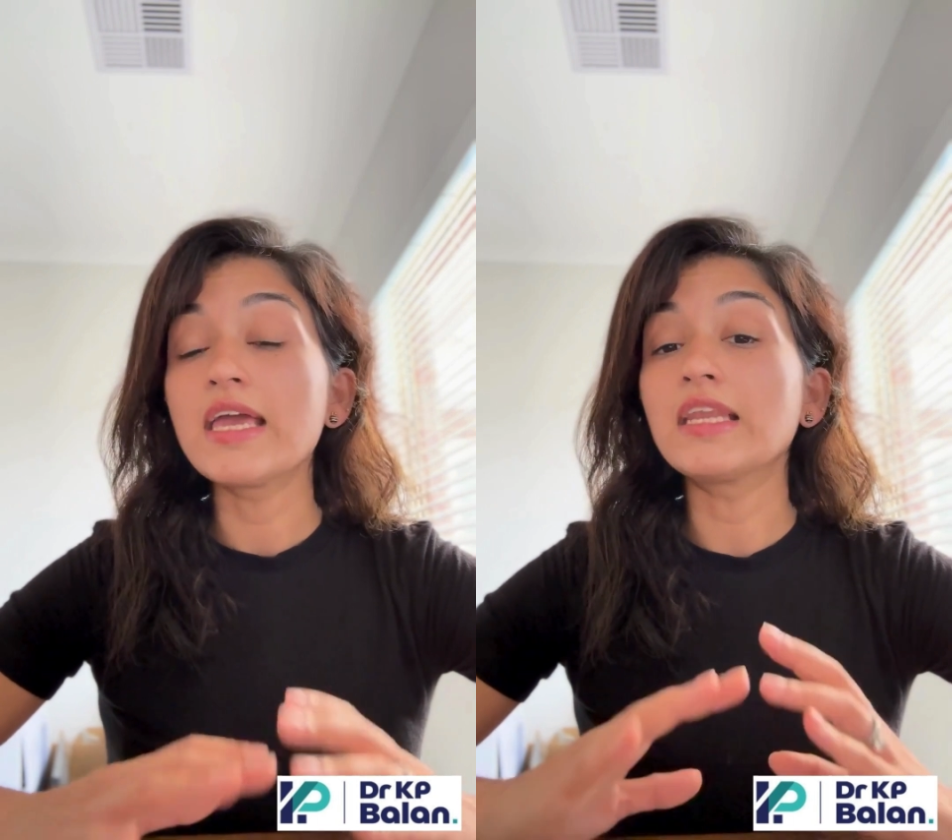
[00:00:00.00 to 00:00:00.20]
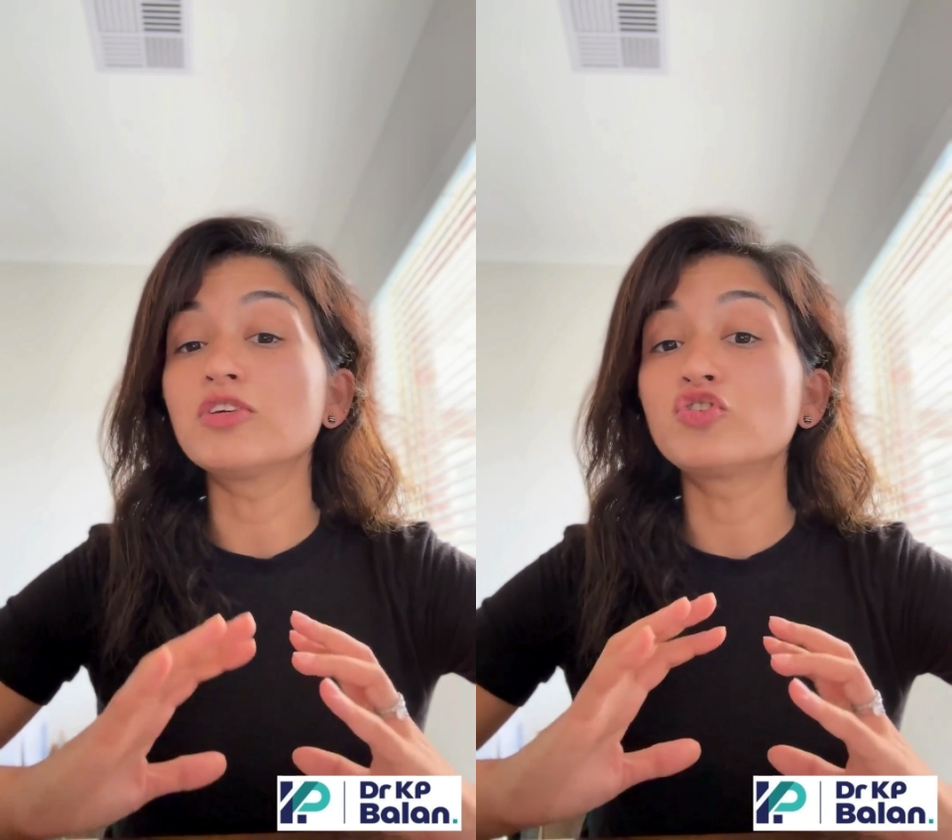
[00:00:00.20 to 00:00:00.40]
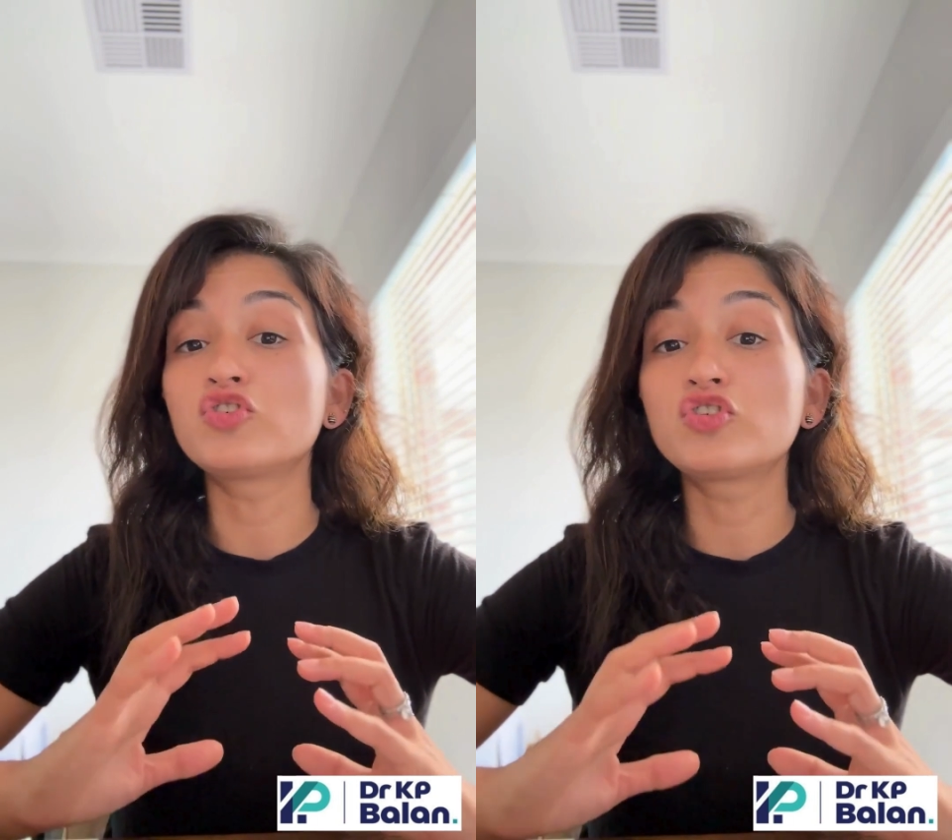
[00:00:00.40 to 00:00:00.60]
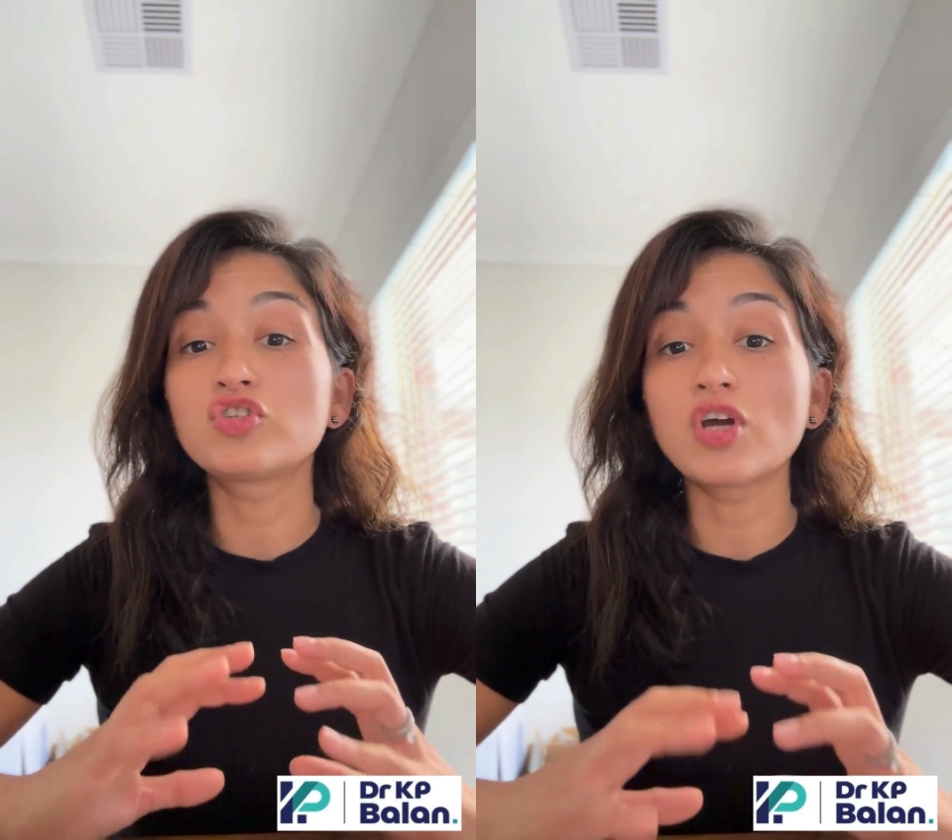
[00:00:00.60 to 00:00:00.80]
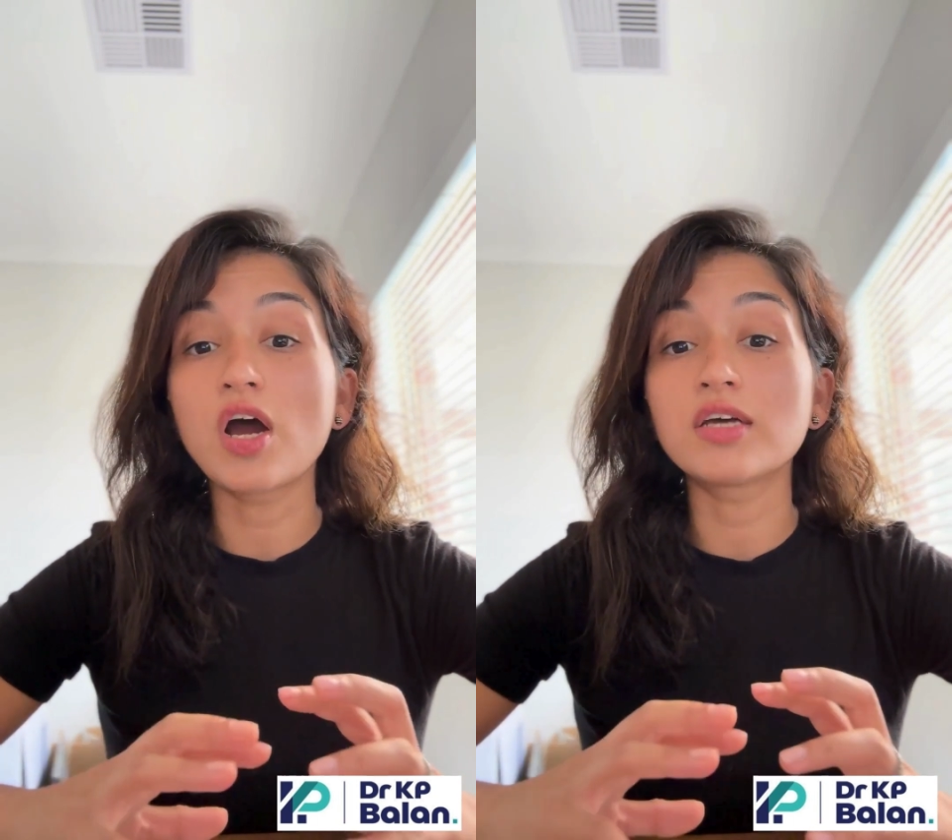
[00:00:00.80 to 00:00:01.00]
It
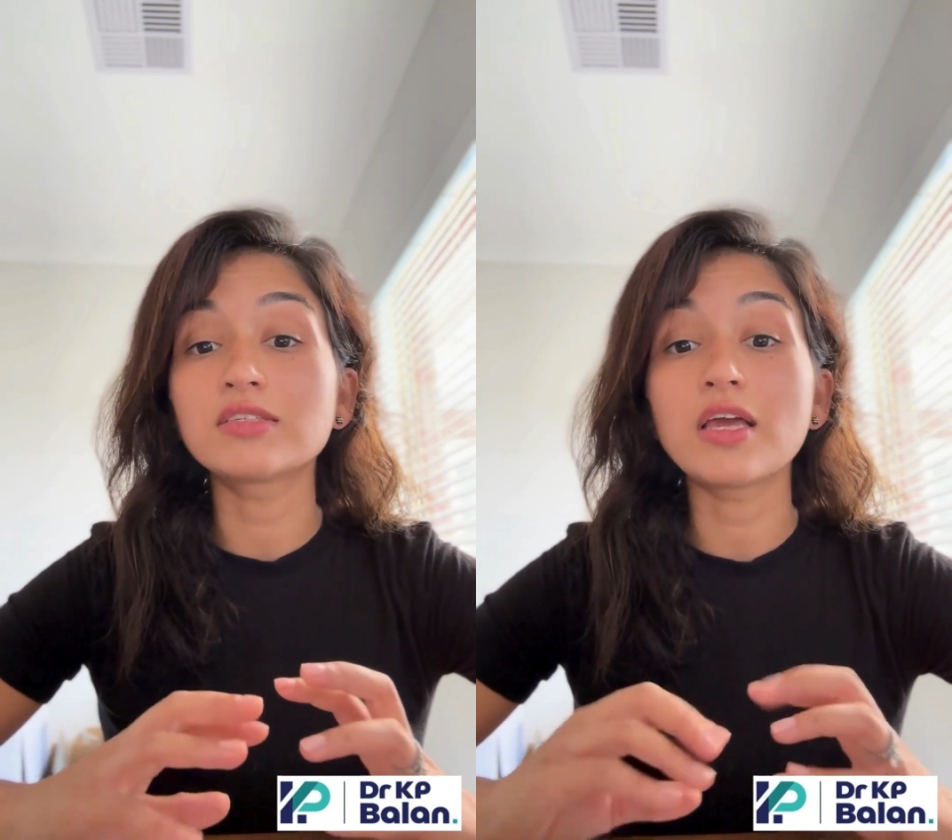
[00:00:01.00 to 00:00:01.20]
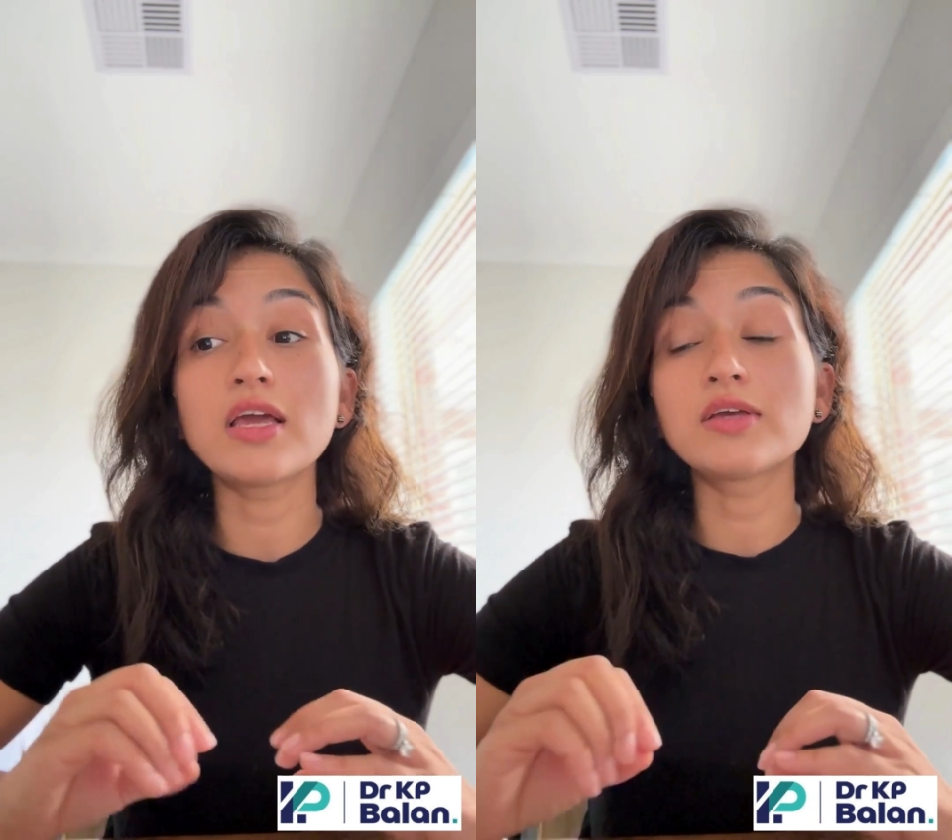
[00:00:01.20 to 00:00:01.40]
does